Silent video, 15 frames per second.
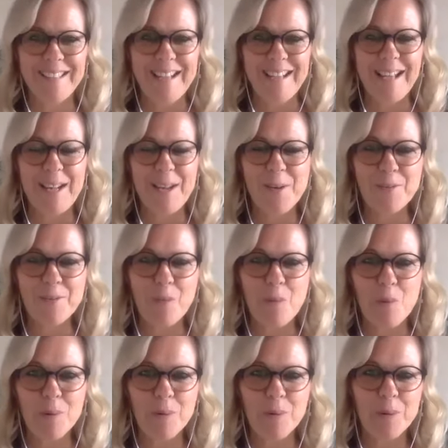Hello
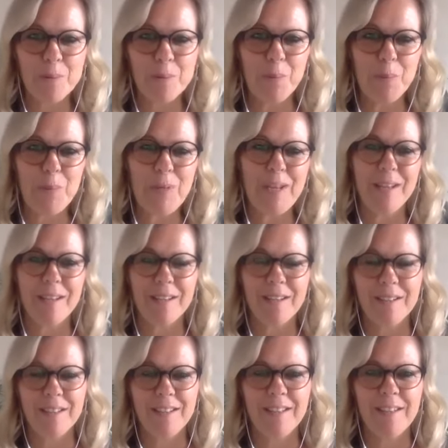everyone, good morning.
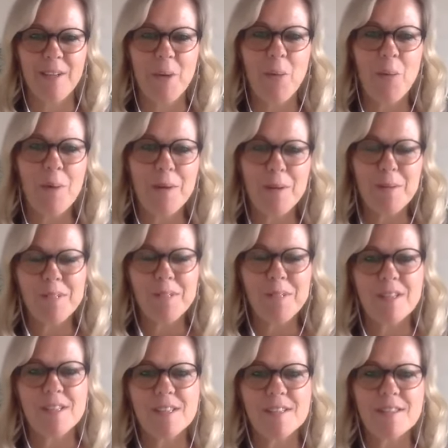Welcome to
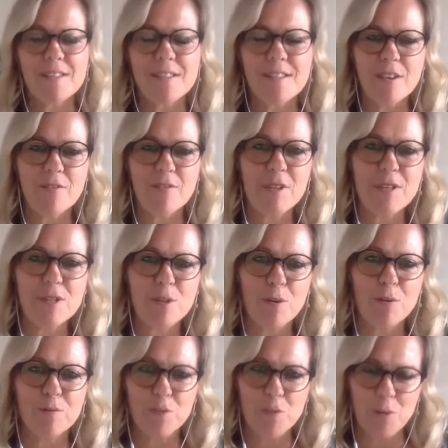this series
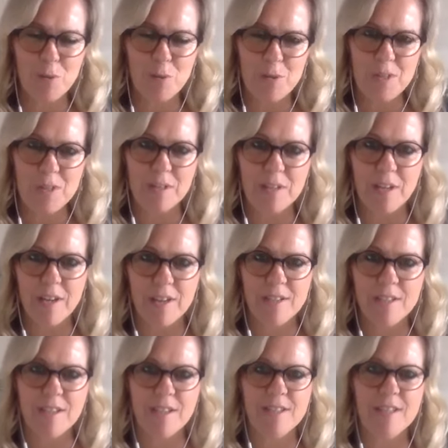of talks that I
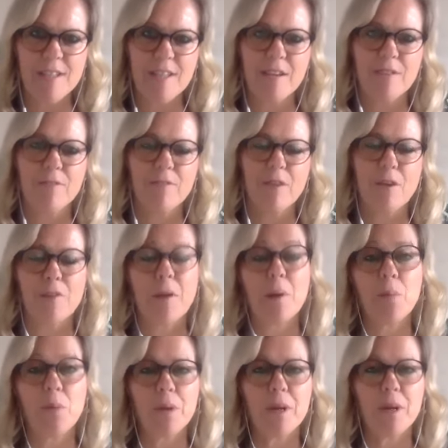intend to give around
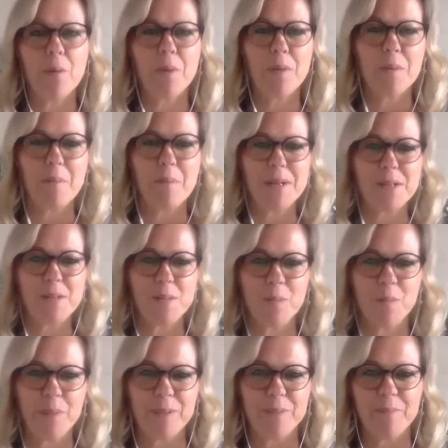working with the medicine
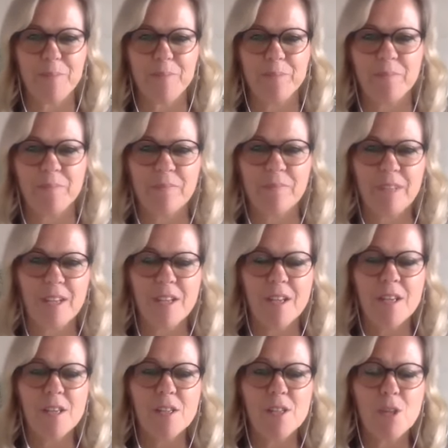wheel.
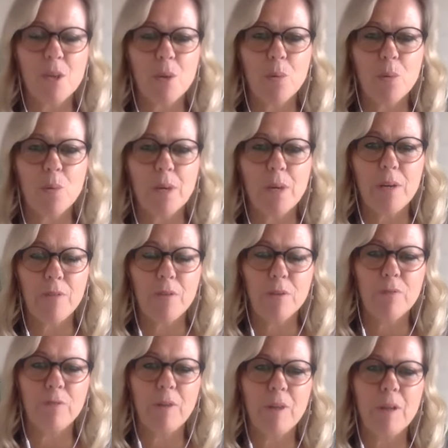So if you
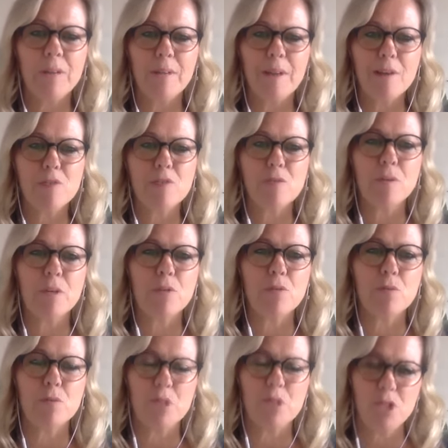feel naturally
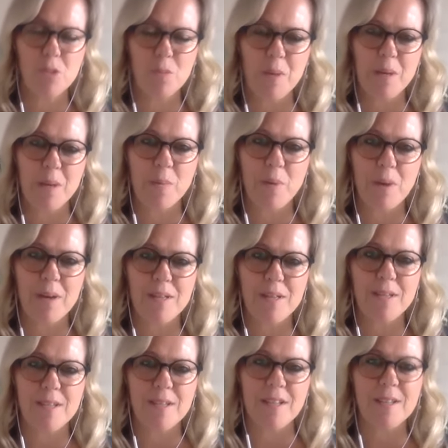drawn to shamanic
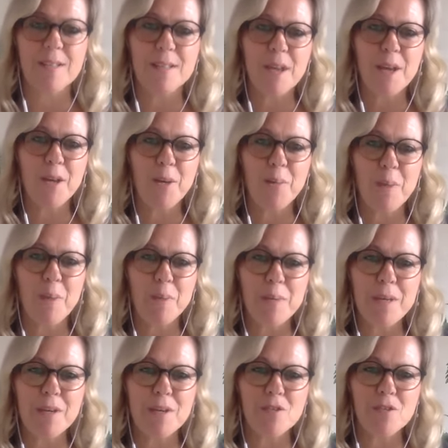practices, you may be
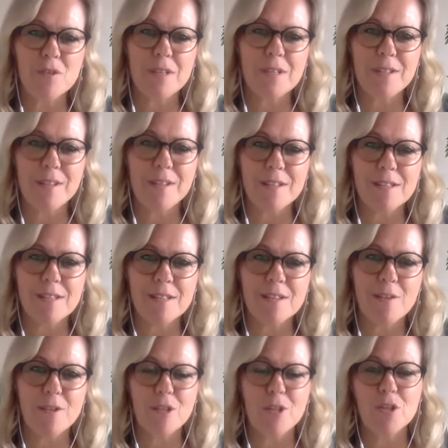interested in
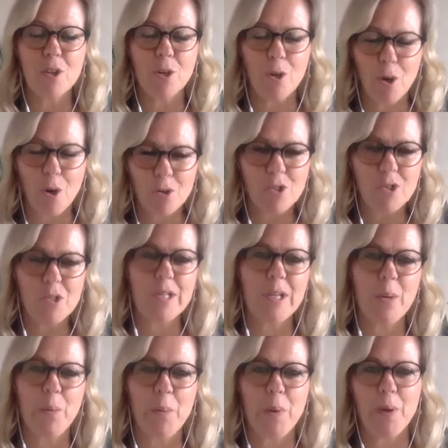starting to consciously
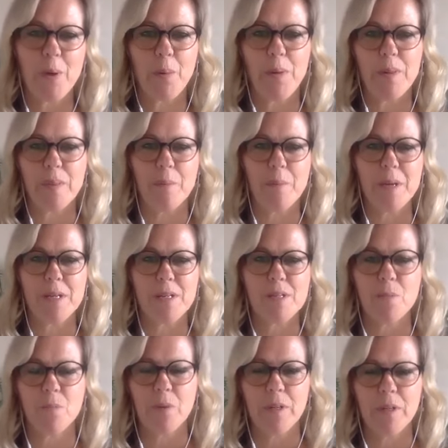work with the
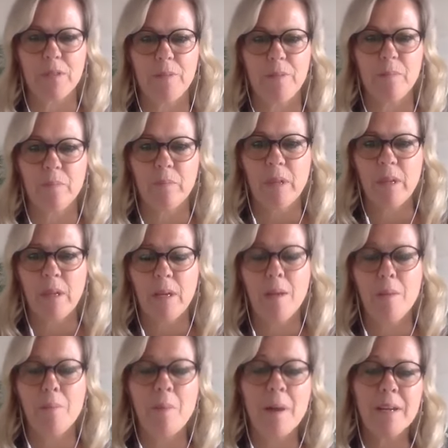medicine wheel.
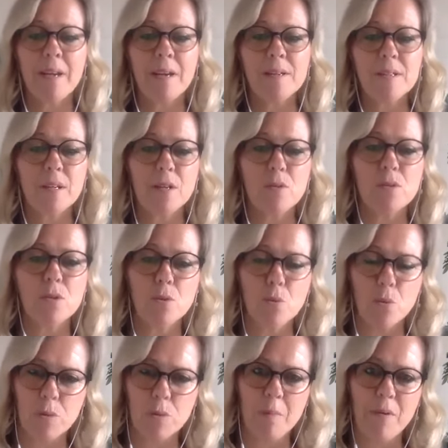In my case, I use the
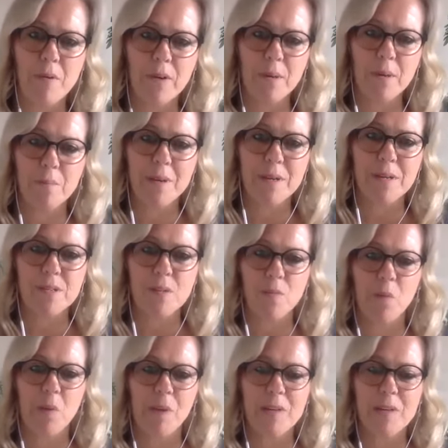North American medicine
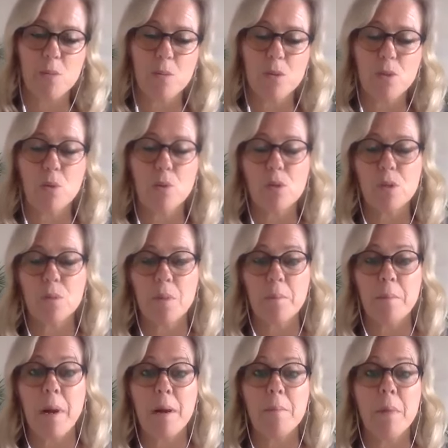wheel, as was taught to me
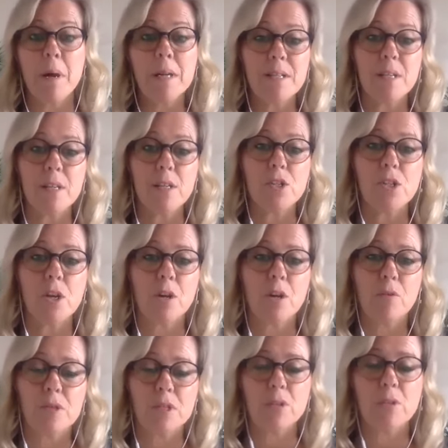by my teacher,
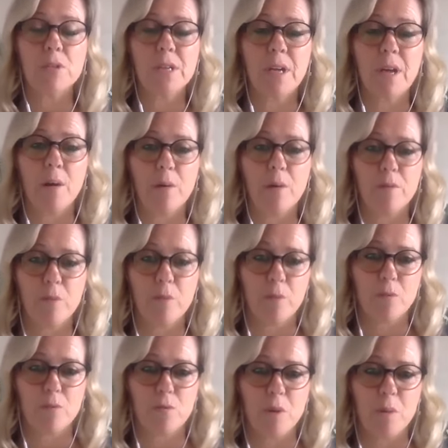Chris Lutikow of
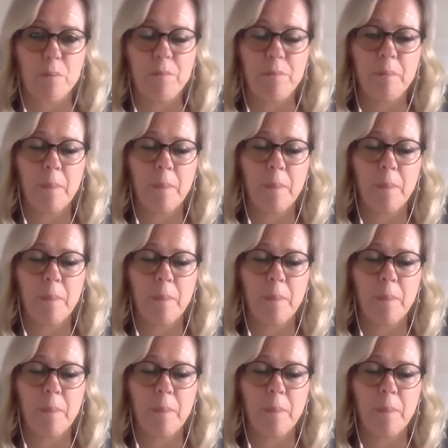Northern Drum.